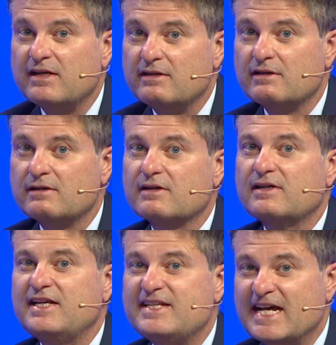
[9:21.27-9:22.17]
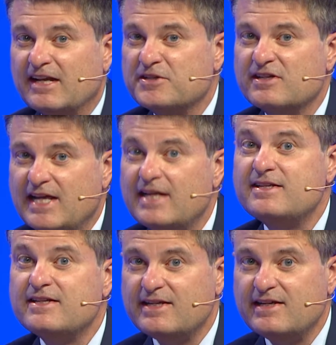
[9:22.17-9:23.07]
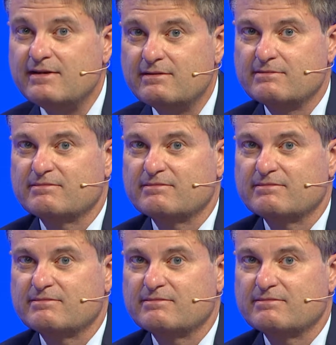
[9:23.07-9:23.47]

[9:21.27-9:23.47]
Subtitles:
another intelligent entity